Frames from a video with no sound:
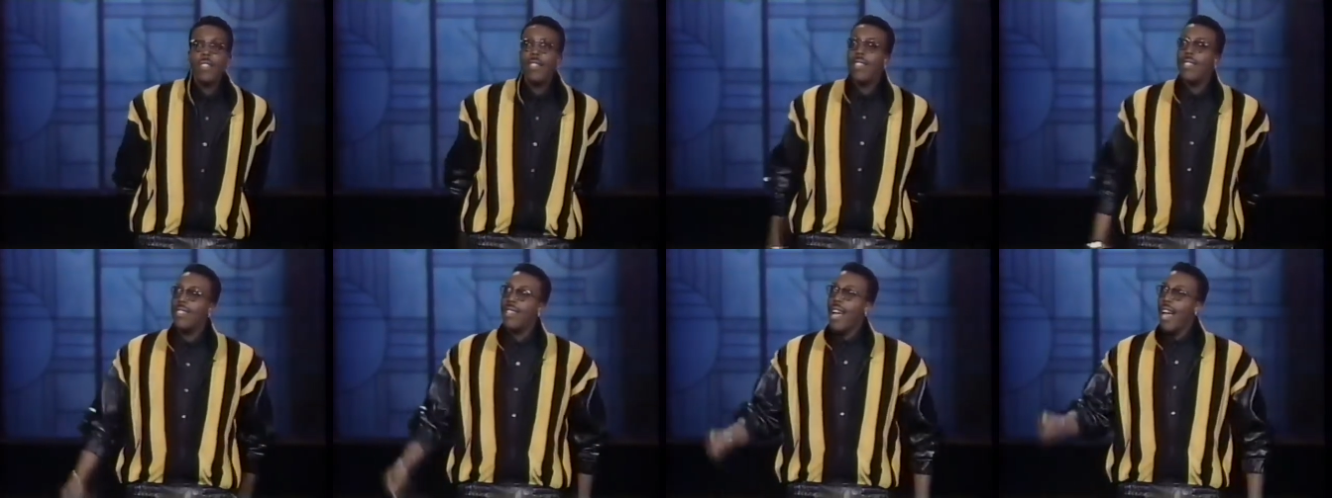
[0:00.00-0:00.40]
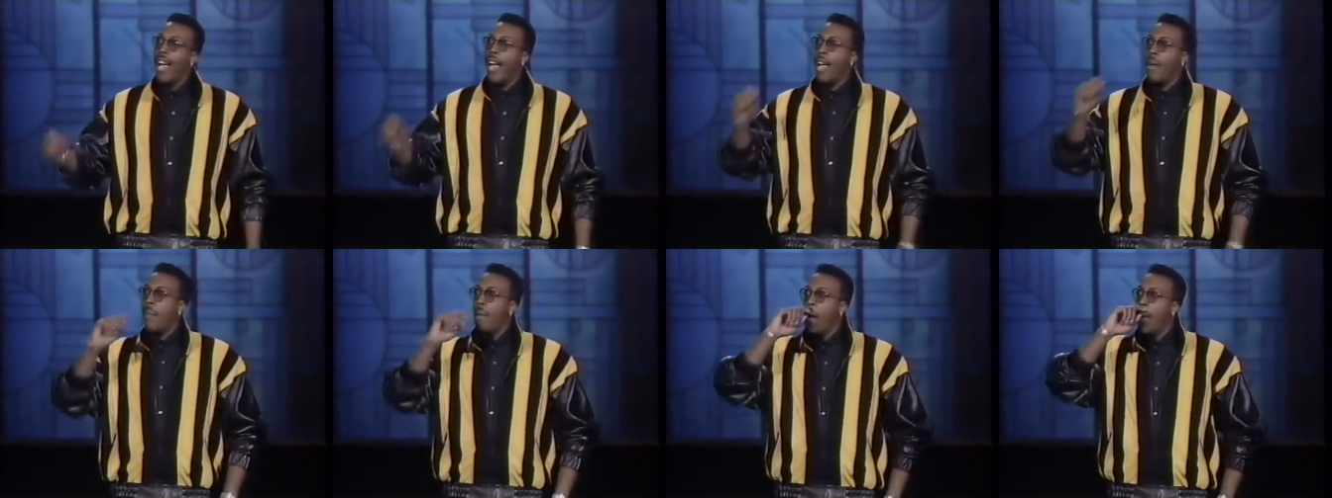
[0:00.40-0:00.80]
the
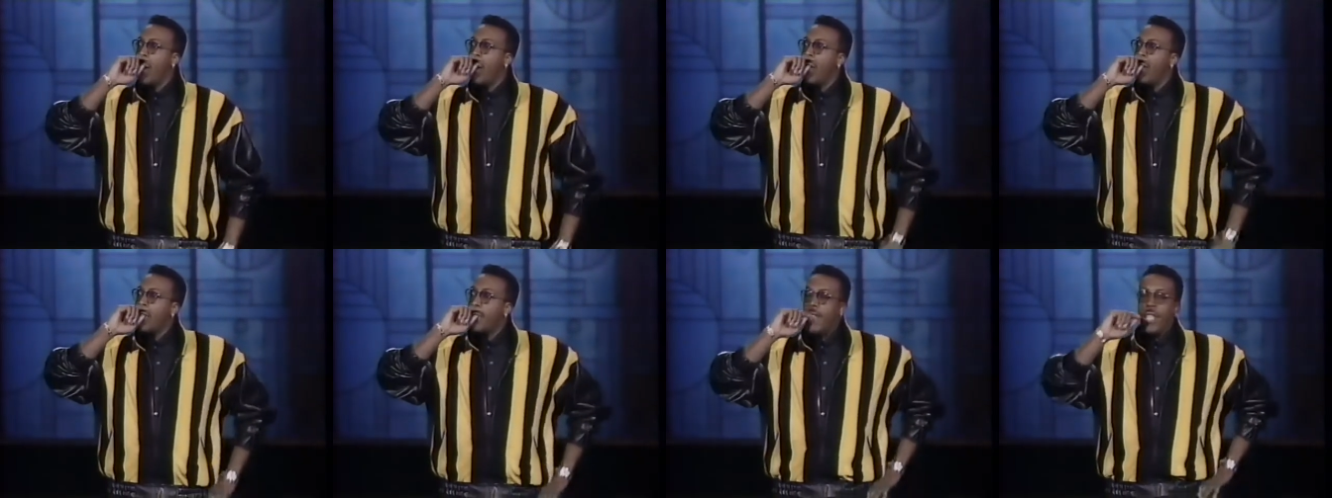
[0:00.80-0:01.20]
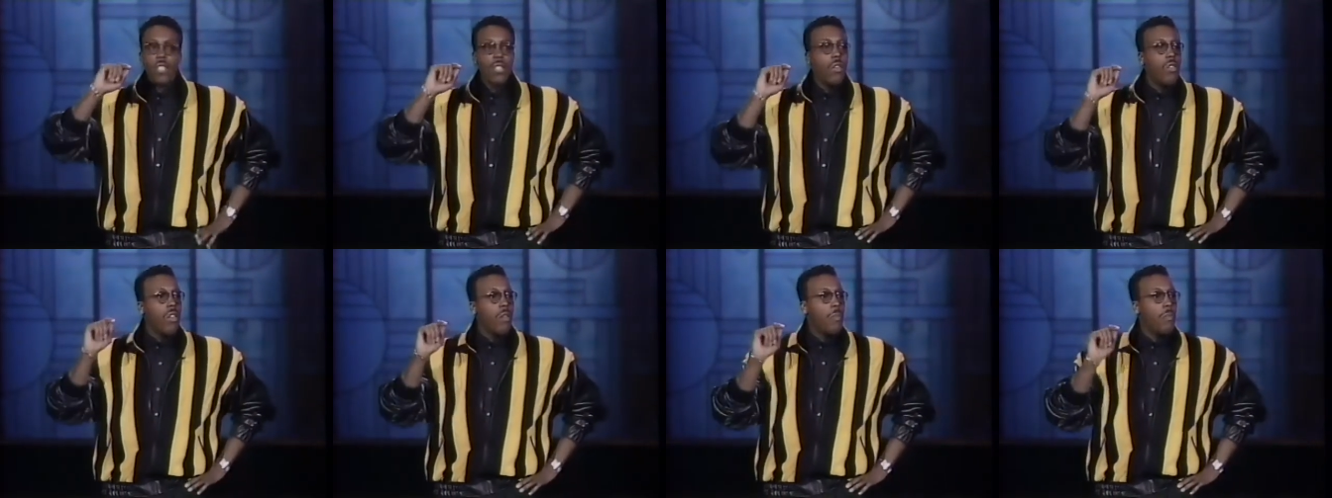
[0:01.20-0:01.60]
time
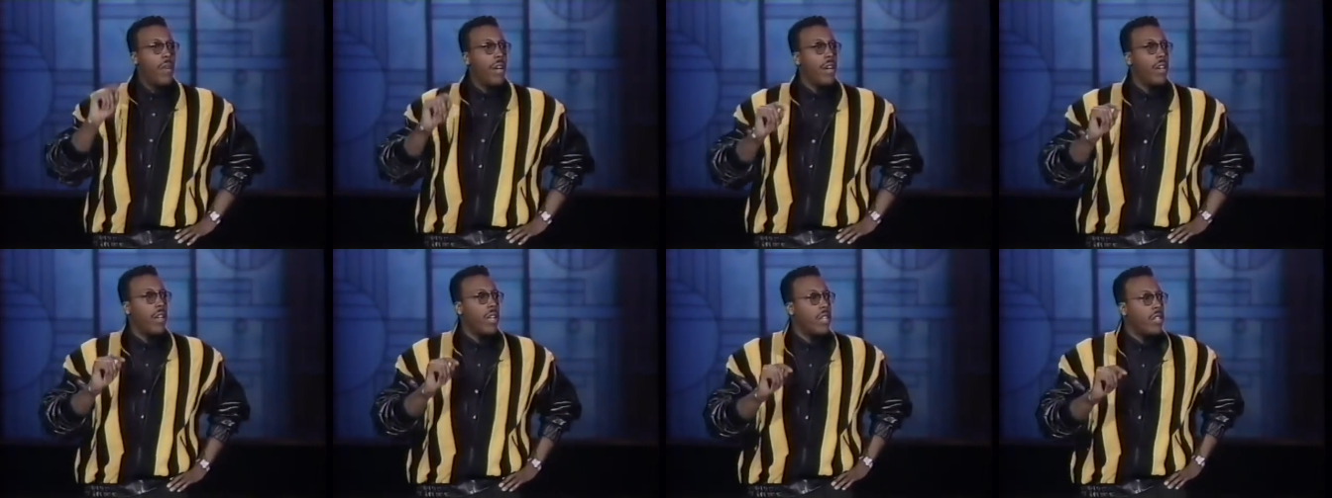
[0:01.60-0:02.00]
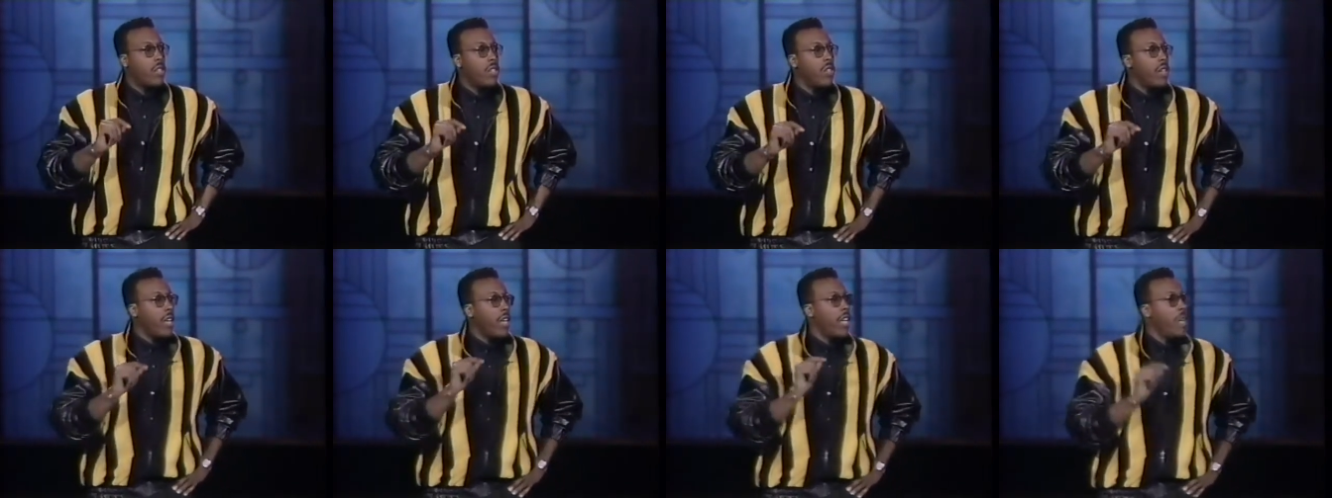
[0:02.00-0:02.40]
Siskel apparently
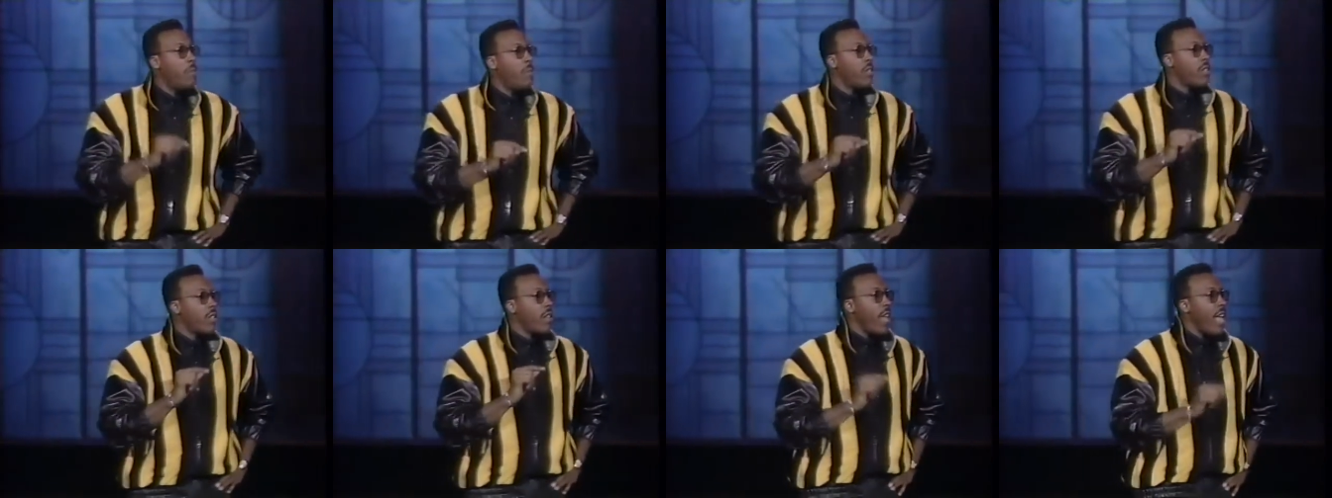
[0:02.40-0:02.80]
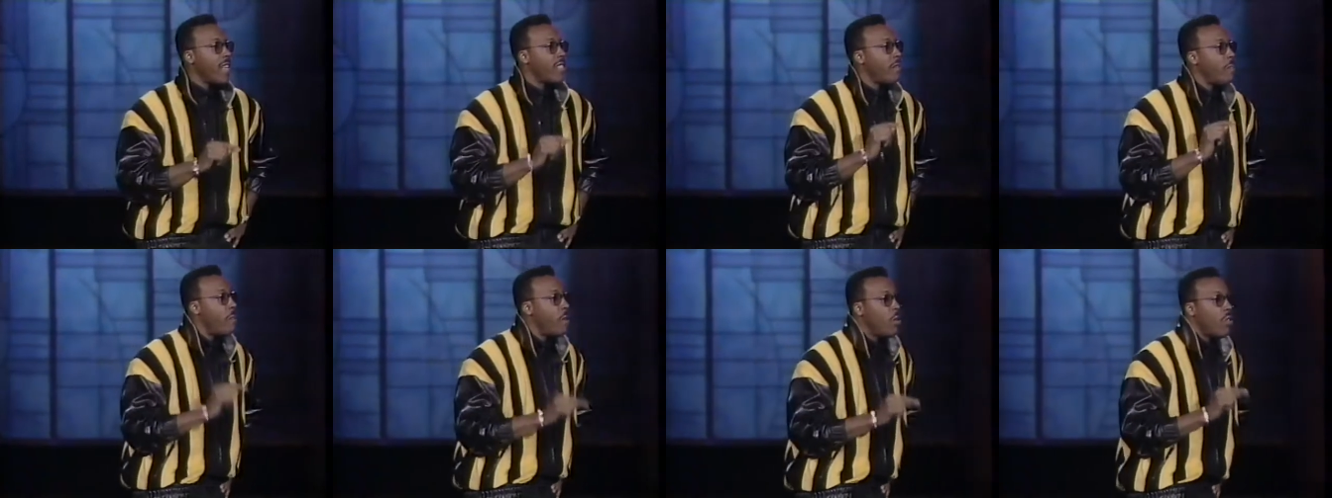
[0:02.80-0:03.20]
took Ebert's
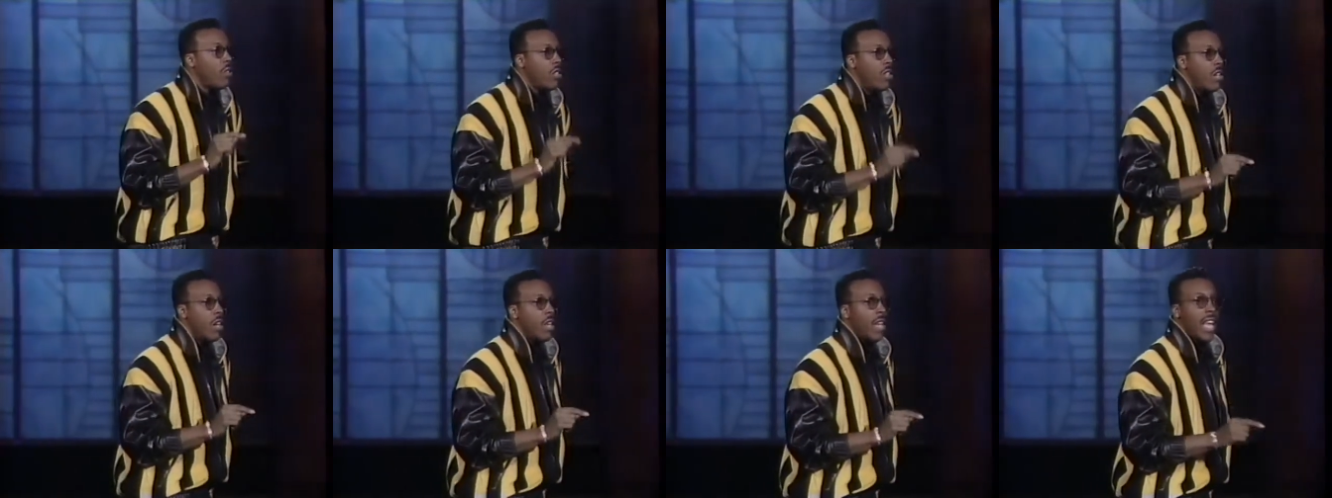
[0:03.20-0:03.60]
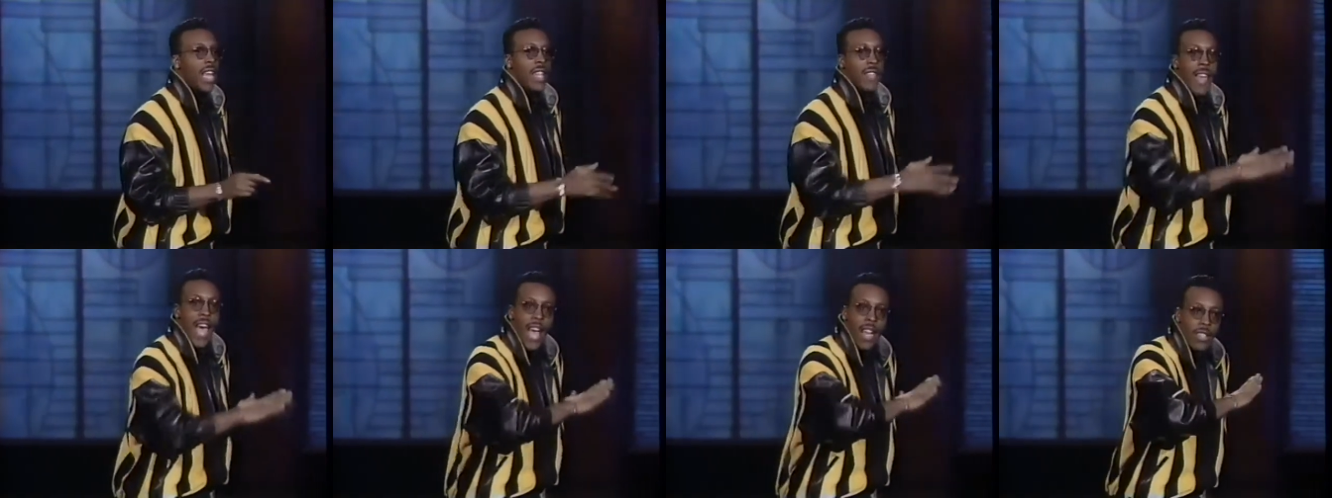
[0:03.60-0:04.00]
last milk dud,
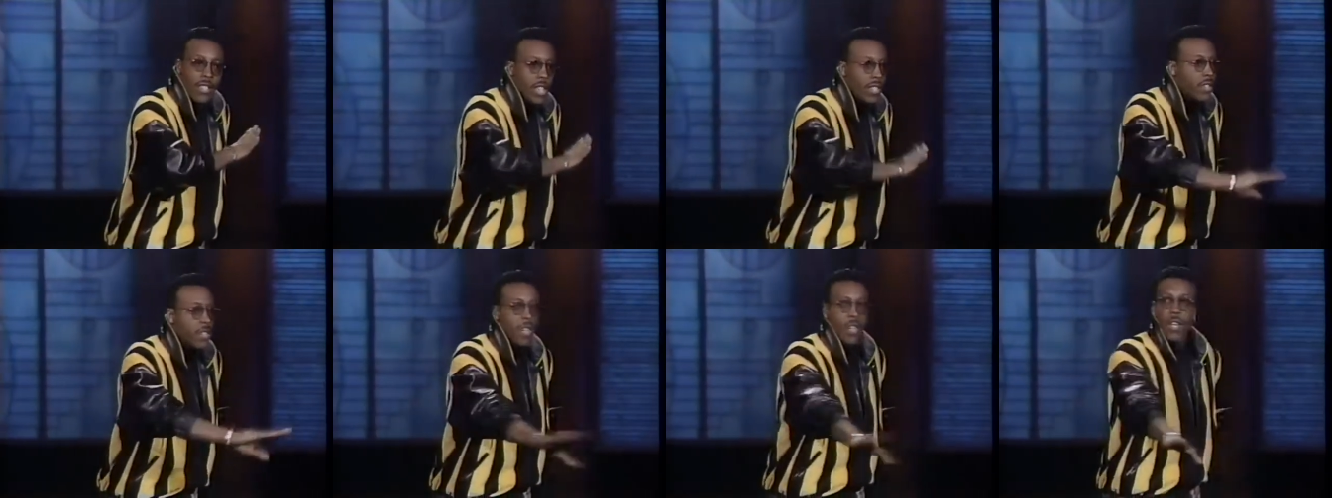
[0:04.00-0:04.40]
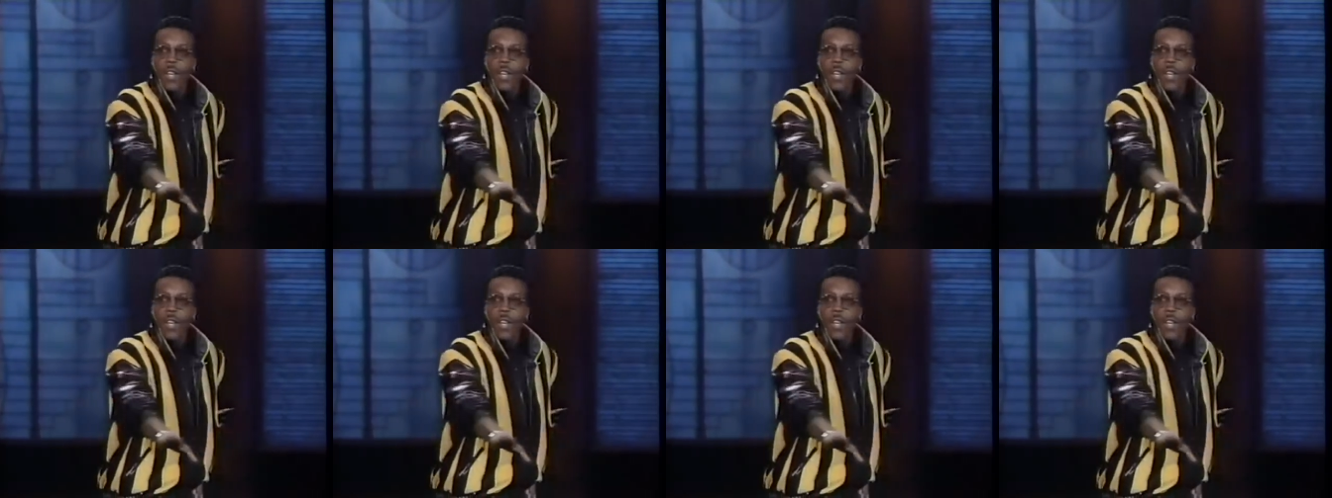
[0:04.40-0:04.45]
and that just,